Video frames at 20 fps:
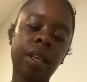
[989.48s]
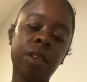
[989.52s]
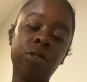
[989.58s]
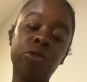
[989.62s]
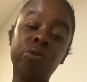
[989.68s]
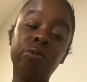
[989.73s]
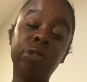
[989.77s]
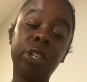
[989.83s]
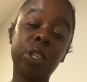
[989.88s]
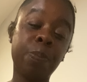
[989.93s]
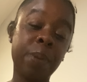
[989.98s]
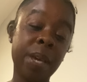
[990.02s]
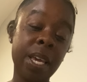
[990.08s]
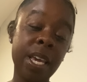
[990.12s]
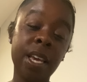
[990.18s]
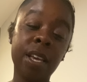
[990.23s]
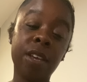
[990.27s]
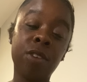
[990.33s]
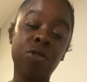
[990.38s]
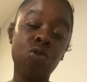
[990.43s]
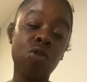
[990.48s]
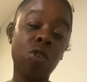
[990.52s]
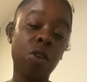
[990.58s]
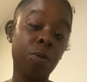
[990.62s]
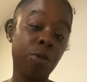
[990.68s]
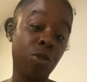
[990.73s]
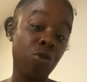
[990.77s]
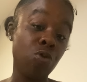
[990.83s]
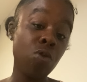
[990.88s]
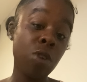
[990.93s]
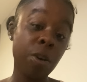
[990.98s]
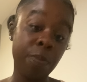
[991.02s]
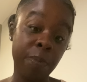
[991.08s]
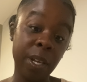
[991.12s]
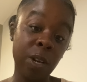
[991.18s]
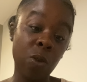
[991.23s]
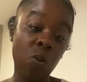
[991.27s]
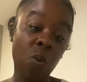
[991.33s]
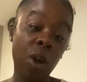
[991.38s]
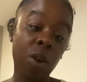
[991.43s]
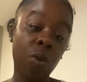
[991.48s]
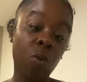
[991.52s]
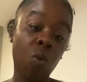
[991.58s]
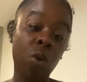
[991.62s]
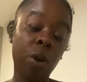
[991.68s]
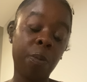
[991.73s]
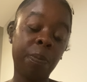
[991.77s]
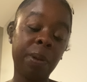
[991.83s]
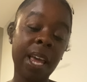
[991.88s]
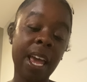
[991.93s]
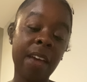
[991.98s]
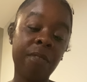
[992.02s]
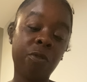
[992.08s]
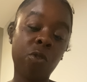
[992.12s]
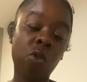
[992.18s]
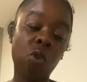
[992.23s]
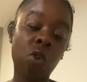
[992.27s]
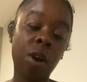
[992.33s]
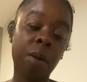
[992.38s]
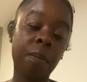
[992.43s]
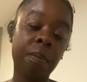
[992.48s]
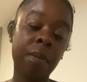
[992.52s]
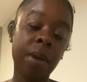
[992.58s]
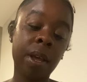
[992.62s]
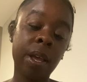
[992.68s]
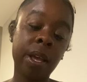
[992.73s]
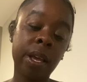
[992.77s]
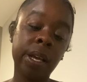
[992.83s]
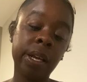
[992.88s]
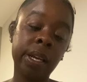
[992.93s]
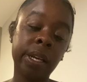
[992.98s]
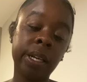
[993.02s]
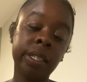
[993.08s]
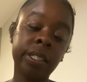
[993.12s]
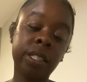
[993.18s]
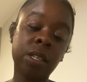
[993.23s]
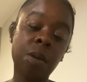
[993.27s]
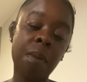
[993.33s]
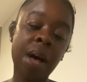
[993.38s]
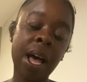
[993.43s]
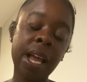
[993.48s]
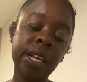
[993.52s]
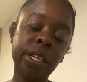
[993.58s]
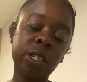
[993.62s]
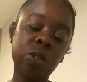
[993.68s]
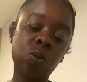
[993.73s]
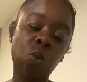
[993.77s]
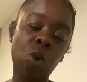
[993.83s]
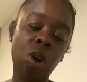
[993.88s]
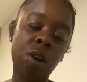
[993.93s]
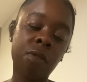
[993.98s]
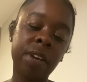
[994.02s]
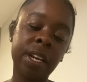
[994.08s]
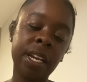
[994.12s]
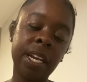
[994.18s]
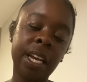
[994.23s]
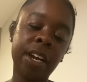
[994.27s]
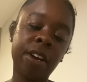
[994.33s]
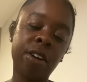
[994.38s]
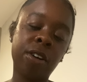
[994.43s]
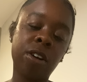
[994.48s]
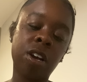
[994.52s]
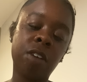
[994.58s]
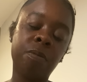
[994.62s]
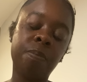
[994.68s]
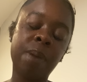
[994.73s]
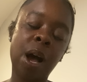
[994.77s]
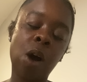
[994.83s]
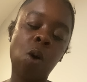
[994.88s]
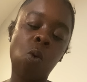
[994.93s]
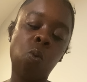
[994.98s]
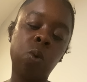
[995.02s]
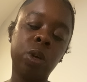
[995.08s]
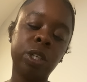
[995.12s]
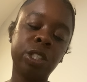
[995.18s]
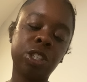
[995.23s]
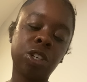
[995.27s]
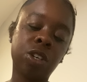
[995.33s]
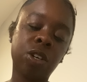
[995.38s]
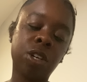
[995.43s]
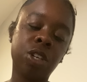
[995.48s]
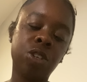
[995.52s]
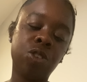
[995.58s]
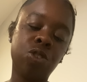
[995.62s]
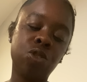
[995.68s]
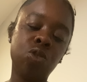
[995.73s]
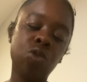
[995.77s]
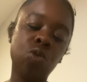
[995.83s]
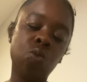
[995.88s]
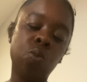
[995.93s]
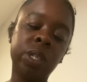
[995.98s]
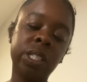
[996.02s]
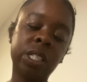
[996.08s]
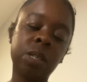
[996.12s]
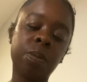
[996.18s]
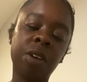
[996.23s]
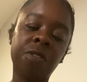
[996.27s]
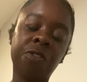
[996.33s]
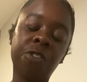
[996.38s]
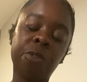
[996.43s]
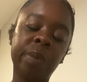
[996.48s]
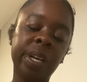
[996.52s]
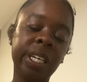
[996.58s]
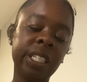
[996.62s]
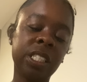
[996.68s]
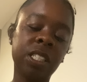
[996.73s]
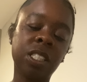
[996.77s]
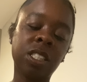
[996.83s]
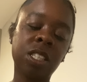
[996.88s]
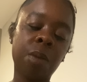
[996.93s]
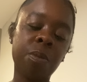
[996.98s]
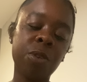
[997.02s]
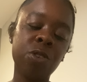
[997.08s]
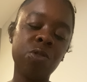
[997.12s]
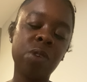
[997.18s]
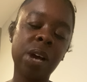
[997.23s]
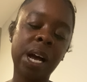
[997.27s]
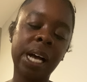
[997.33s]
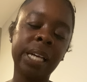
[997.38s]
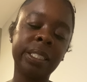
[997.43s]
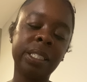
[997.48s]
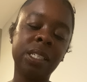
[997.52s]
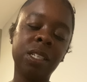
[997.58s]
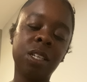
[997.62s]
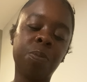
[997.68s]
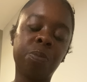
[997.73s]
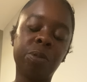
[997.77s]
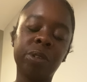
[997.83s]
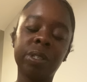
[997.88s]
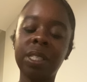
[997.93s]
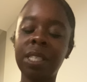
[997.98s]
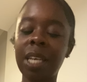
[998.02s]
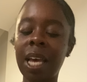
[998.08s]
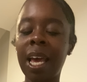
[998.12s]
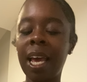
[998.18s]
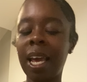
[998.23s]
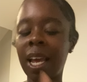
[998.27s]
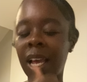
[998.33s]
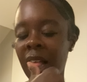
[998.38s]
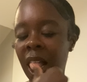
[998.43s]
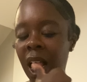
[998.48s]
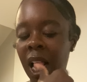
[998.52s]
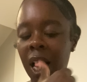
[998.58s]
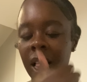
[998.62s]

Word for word: you speak, you could, you could be the one on a platform somebody's worried here about what you're going to do with some information. Some of you guys need to protect